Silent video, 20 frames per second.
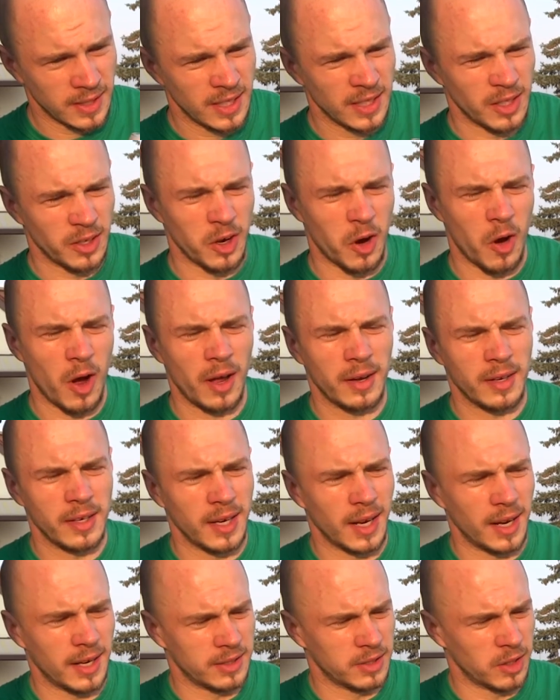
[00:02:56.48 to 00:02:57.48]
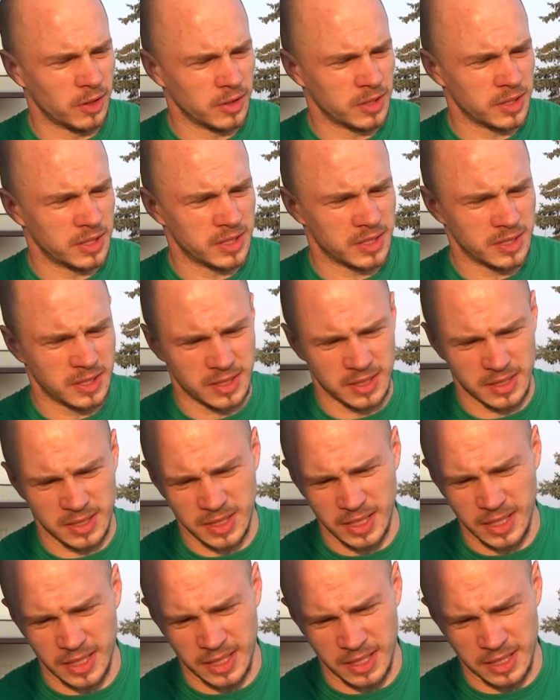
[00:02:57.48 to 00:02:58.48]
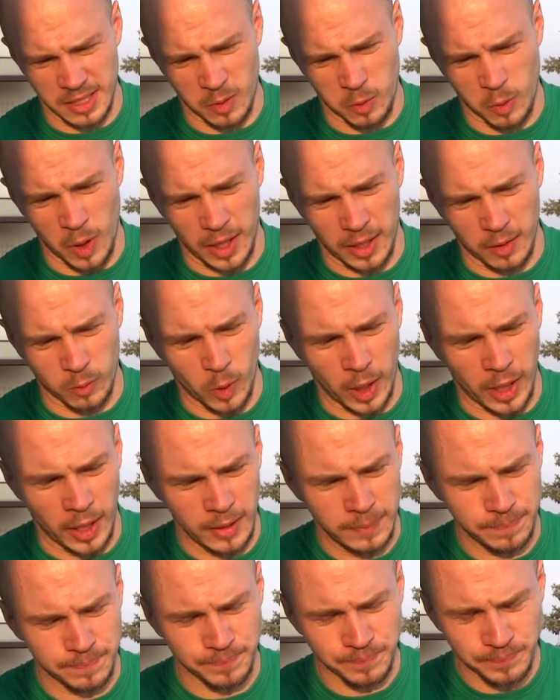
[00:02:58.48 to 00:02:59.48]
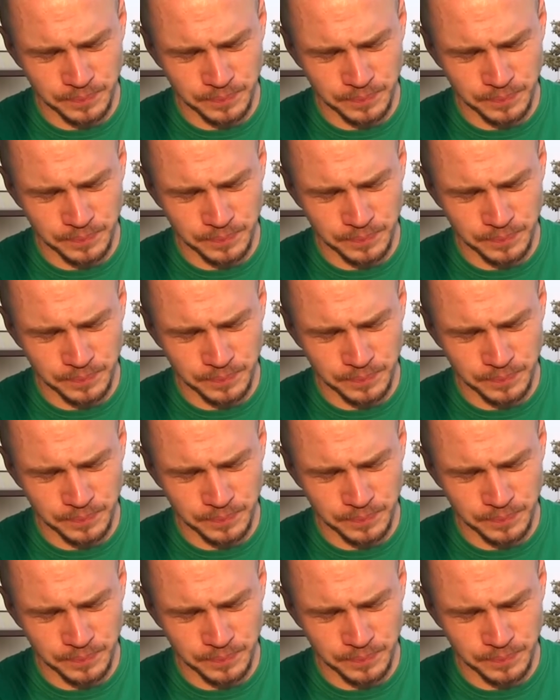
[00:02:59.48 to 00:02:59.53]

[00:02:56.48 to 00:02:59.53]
you know, I don't did it quite well,